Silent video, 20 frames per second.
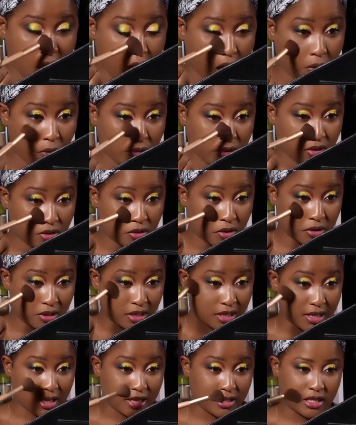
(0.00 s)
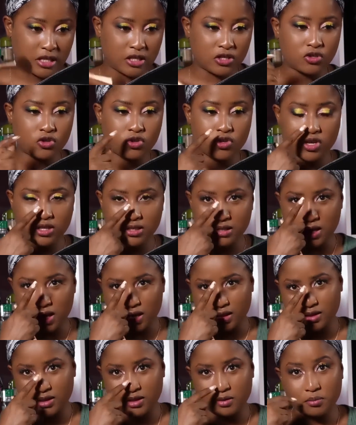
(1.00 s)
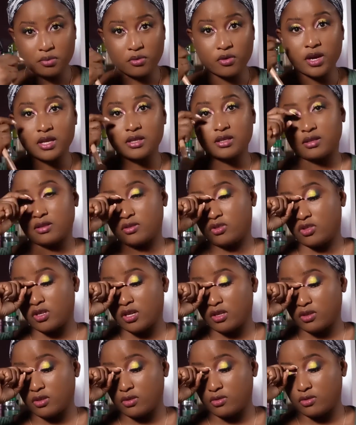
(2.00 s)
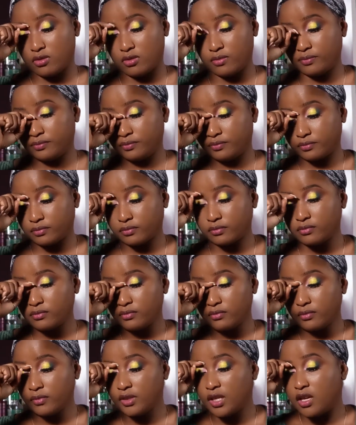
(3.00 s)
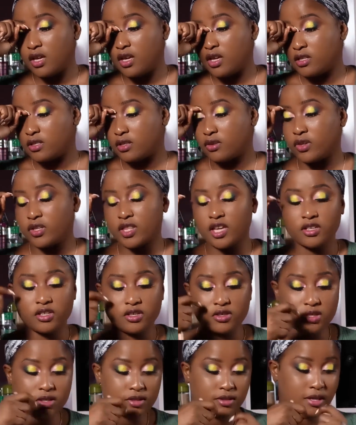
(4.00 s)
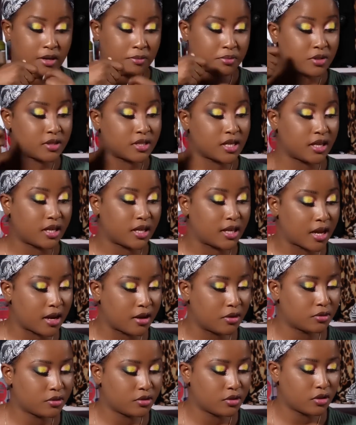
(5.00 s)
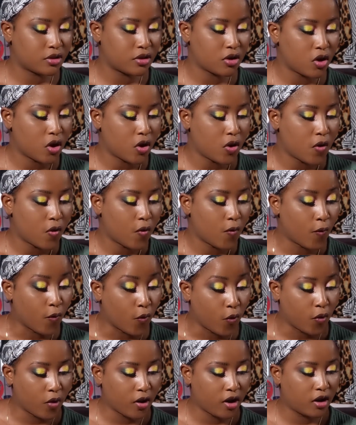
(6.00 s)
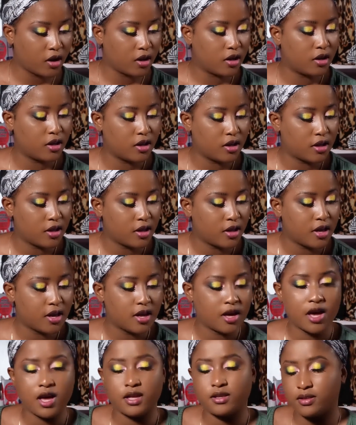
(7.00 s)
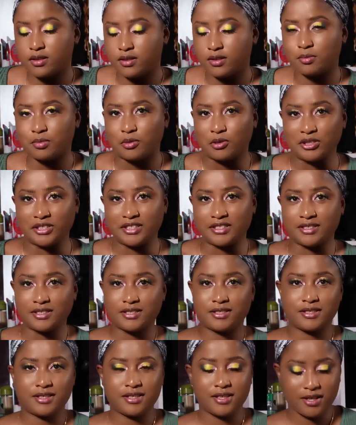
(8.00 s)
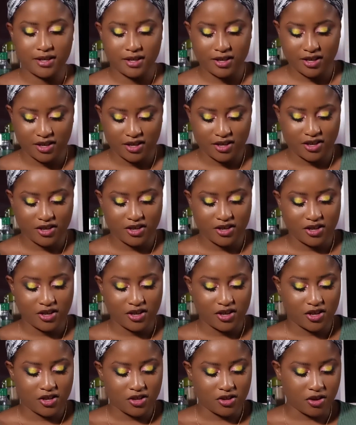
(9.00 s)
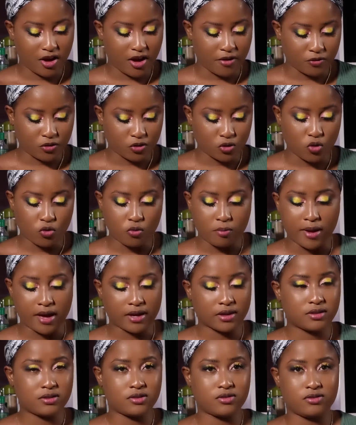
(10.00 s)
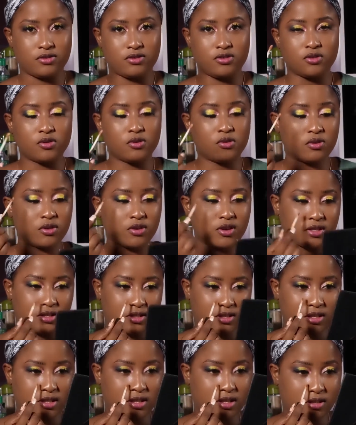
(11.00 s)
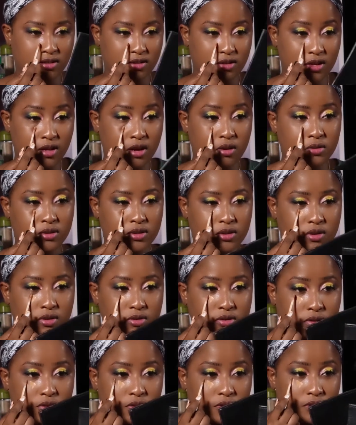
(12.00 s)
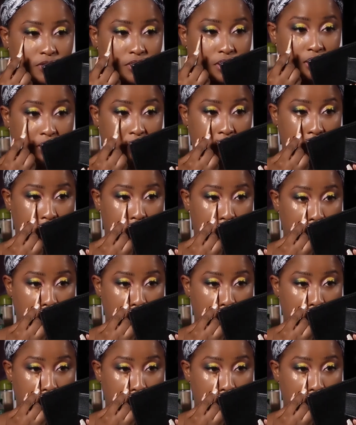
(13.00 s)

And when you dust it like this, you just like spread the shadows. So either you use a tape to take it out, or at this point, you have to go back to your concealer. So now it's contour time.